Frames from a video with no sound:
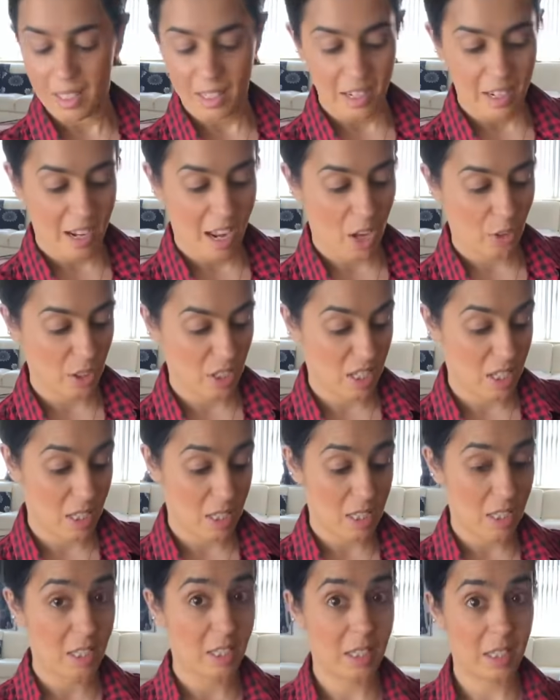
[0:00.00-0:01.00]
Now
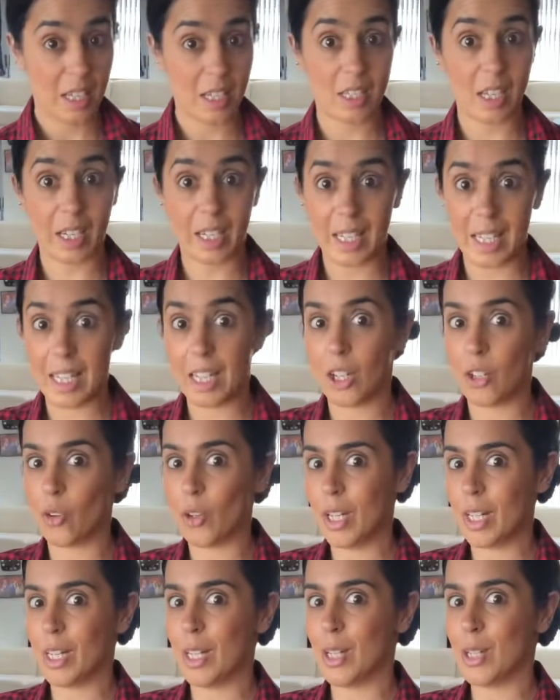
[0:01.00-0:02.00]
these are key
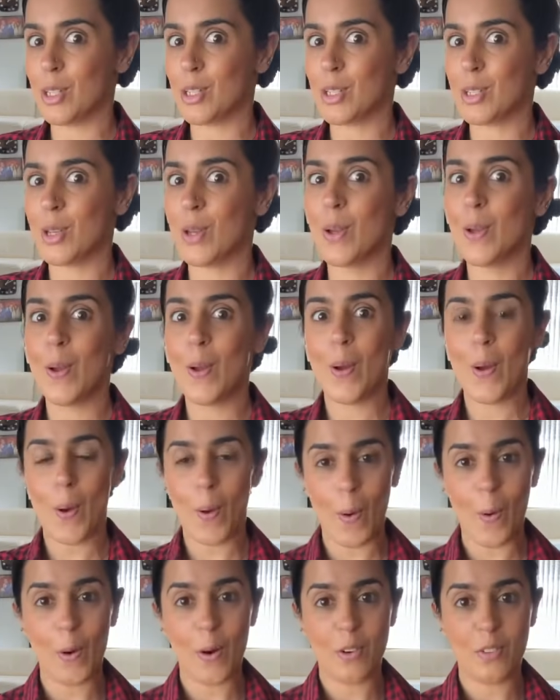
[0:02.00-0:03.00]
ingredients
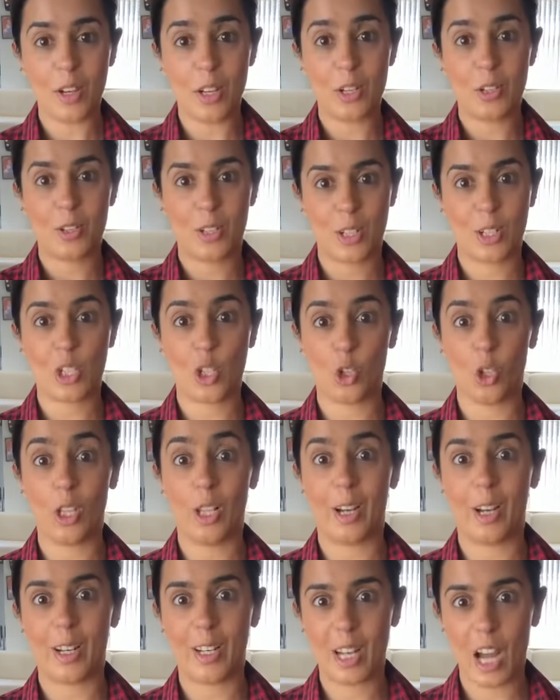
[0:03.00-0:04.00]
of a traditional
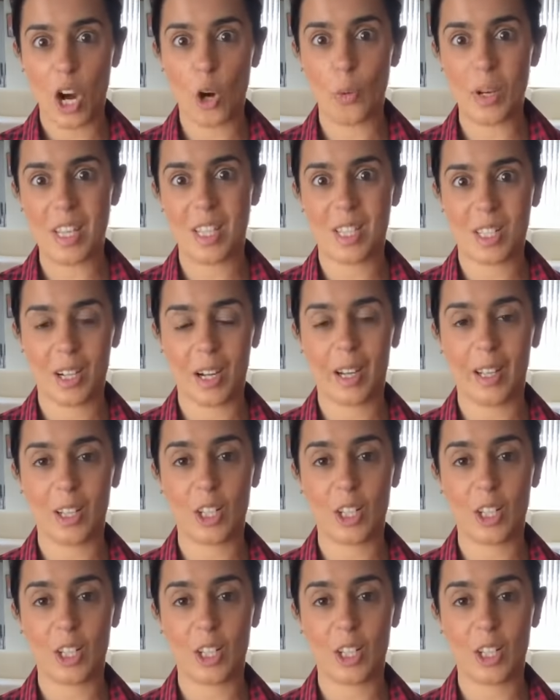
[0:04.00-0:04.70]
Lucknowi style